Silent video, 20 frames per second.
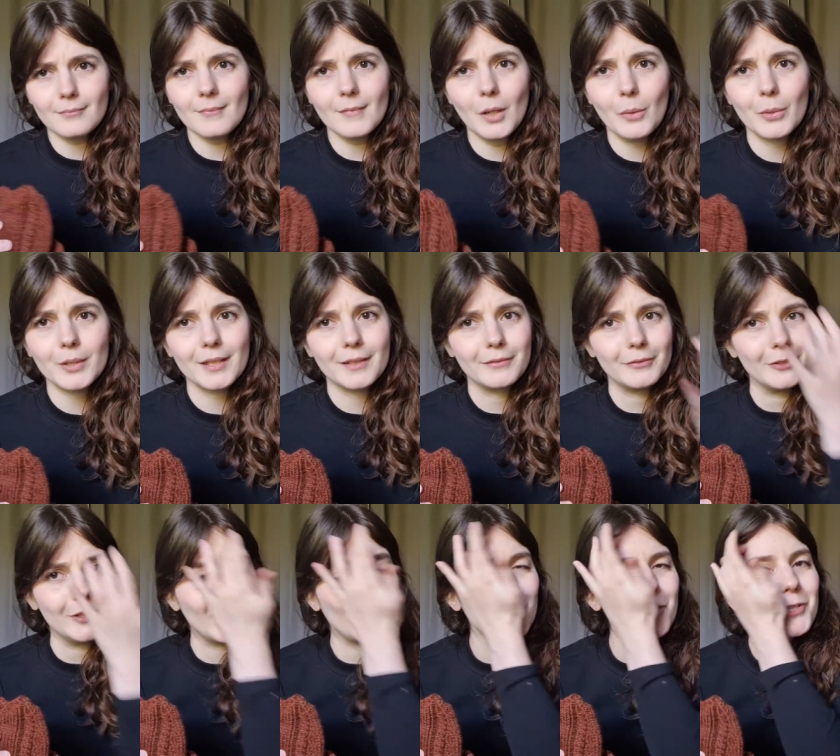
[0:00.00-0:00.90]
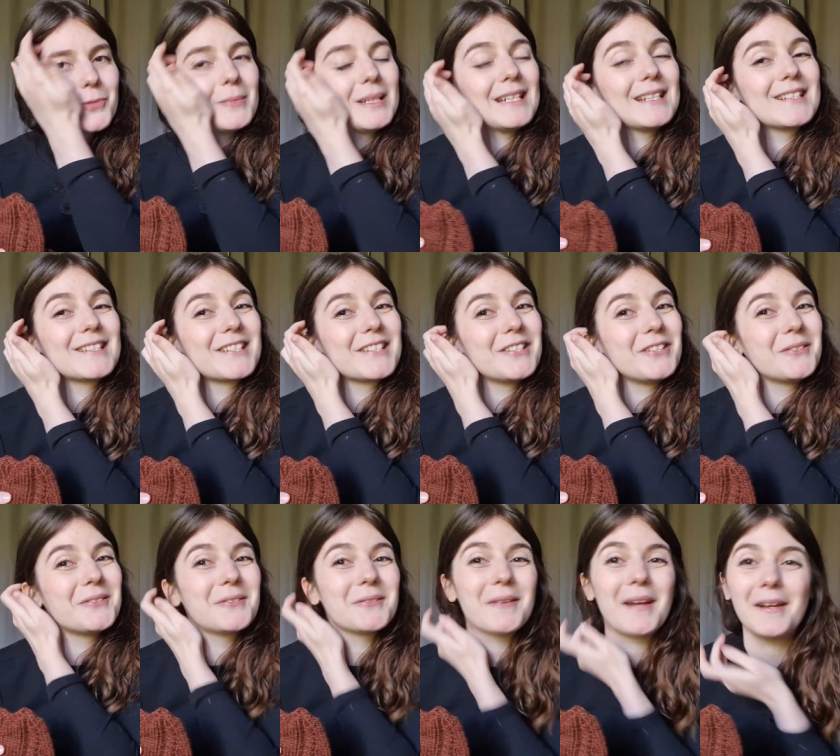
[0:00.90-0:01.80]
Whatever large means,
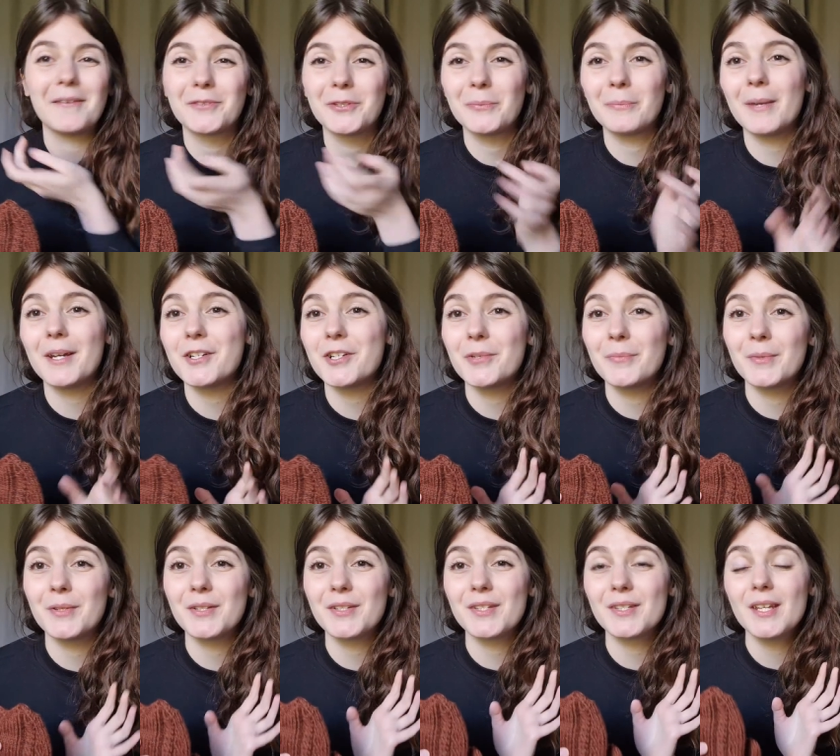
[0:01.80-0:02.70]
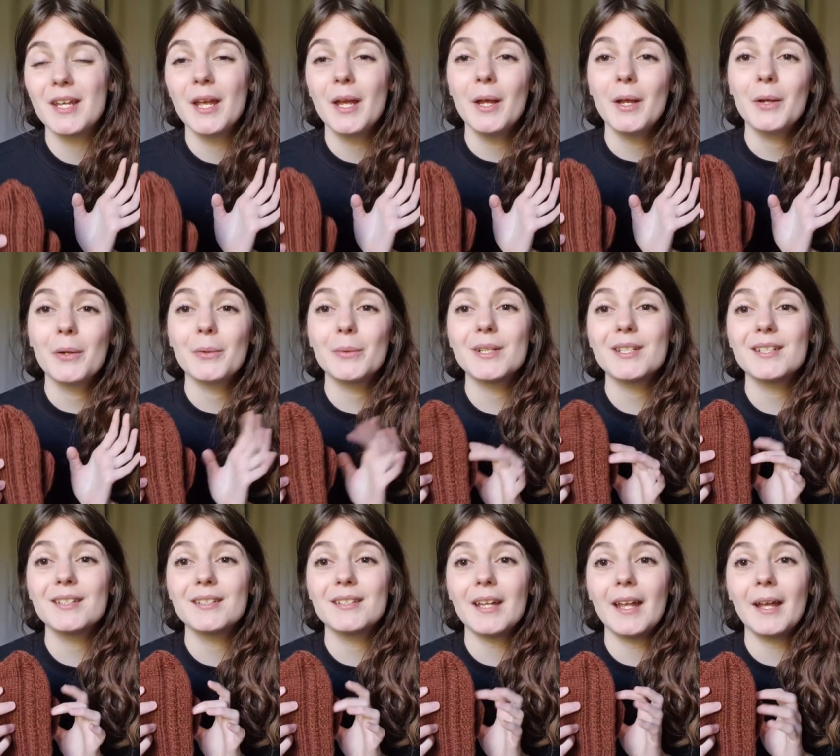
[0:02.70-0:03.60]
you do have the measurements
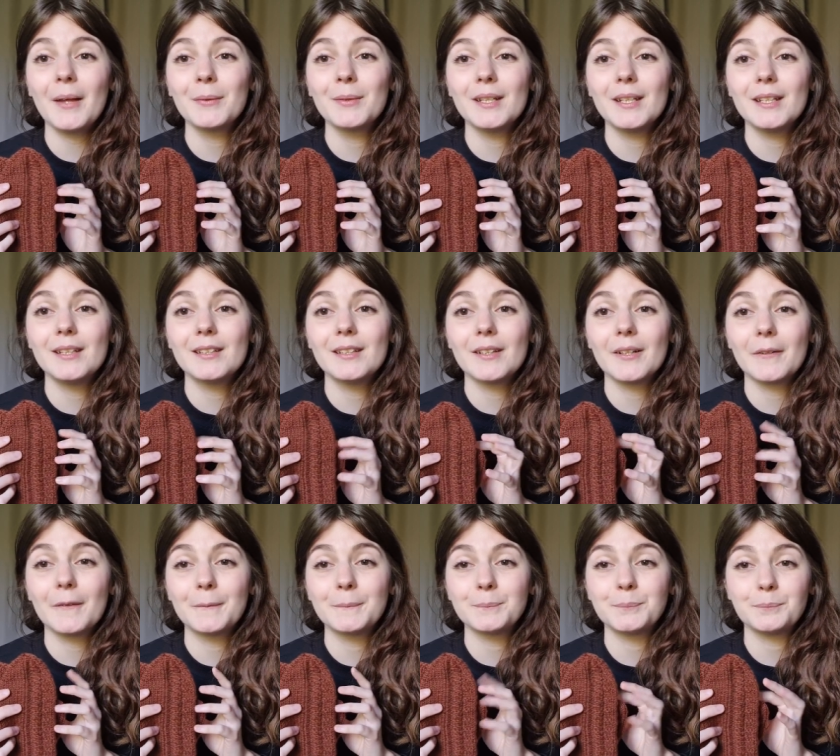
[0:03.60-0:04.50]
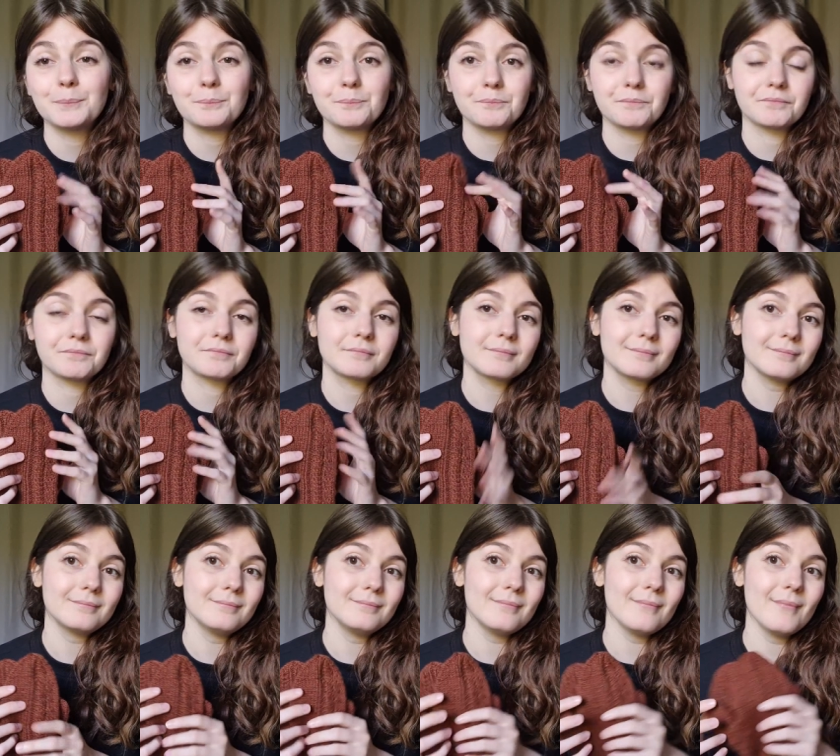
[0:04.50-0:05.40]
written down in
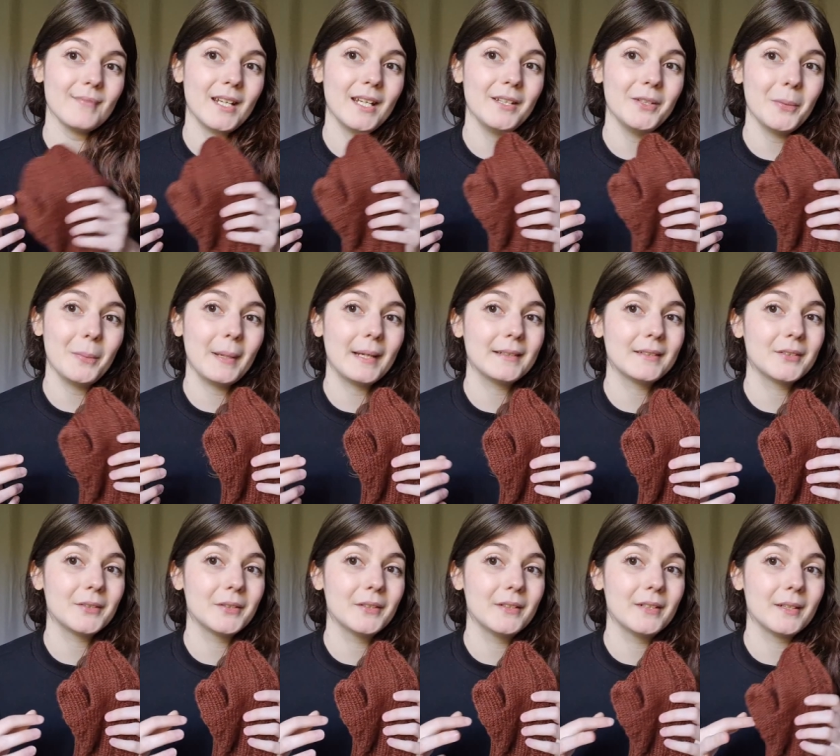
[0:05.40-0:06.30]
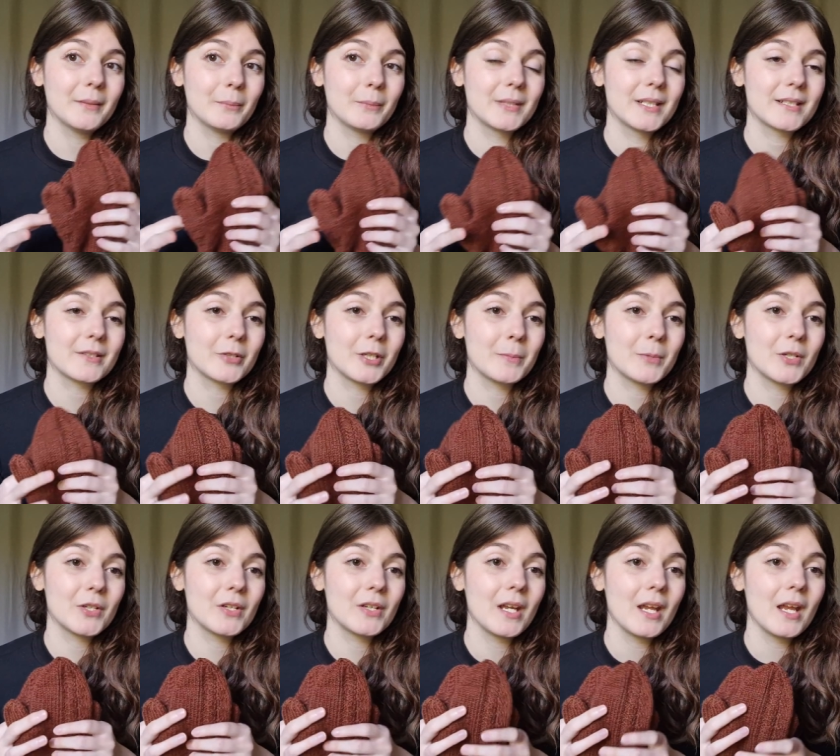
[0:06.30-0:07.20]
the pattern
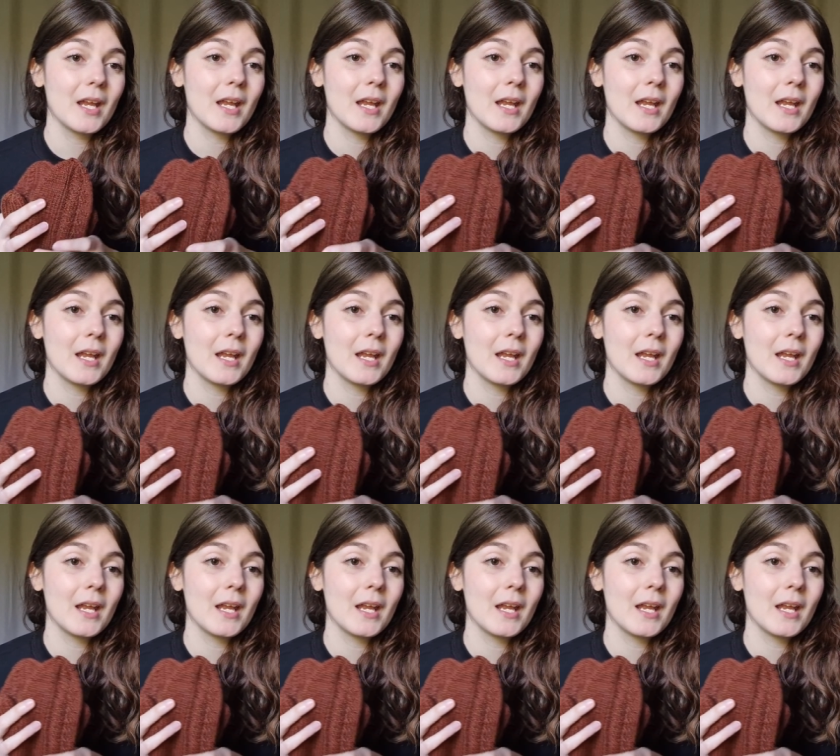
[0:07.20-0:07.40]
description.